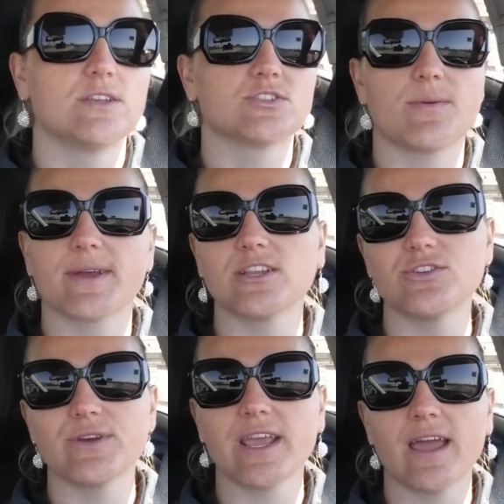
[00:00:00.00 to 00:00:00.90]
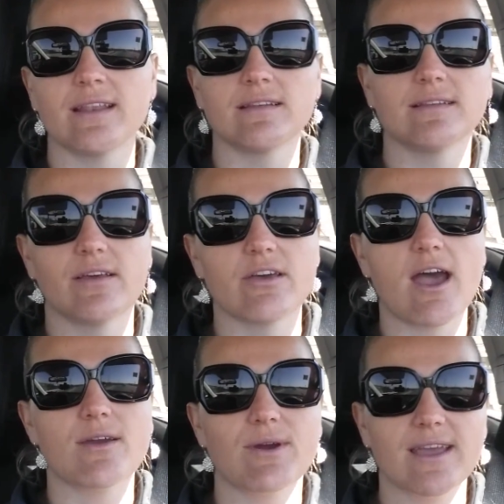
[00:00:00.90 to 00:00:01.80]
So I'm gonna do it again on the
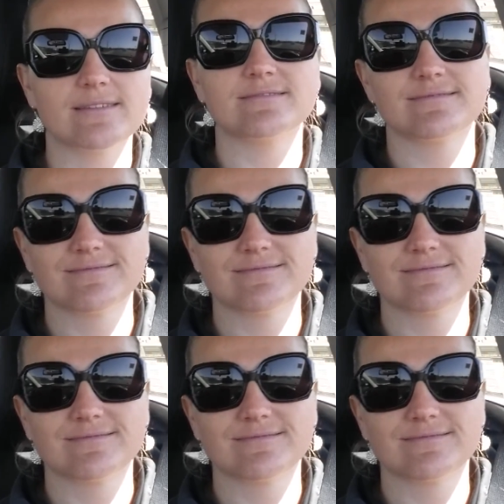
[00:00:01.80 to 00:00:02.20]
highway.